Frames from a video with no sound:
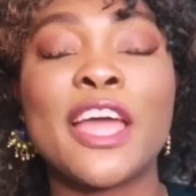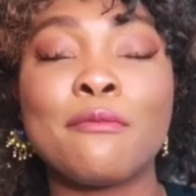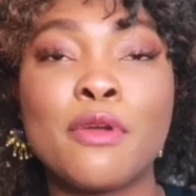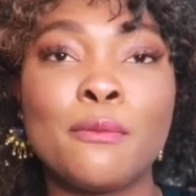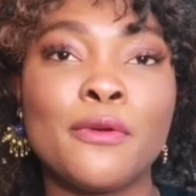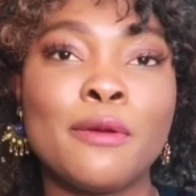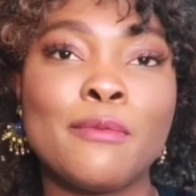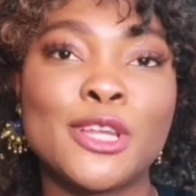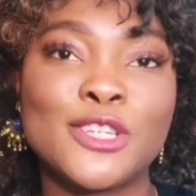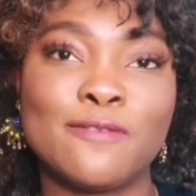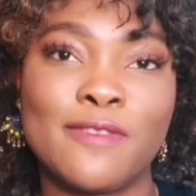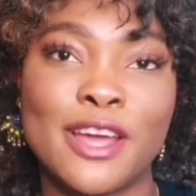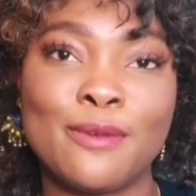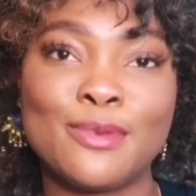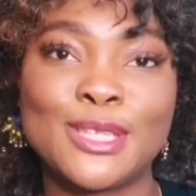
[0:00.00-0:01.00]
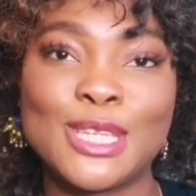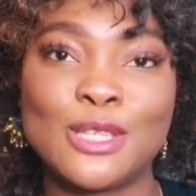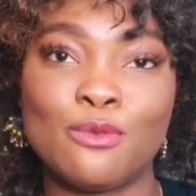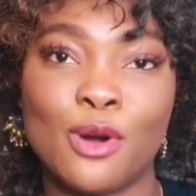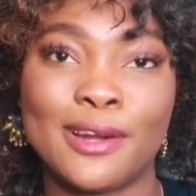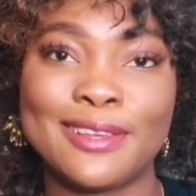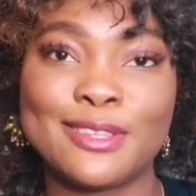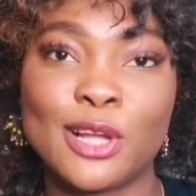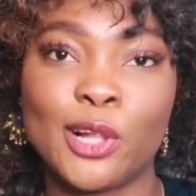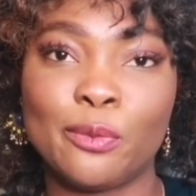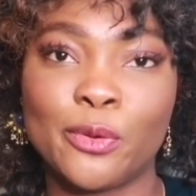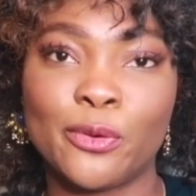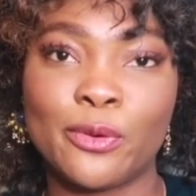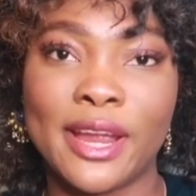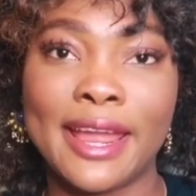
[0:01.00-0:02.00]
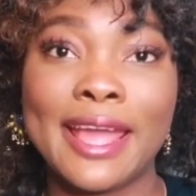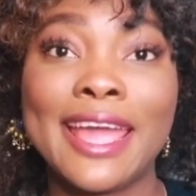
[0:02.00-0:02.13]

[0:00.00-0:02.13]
Now remember I mentioned vitamin C is water soluble, right?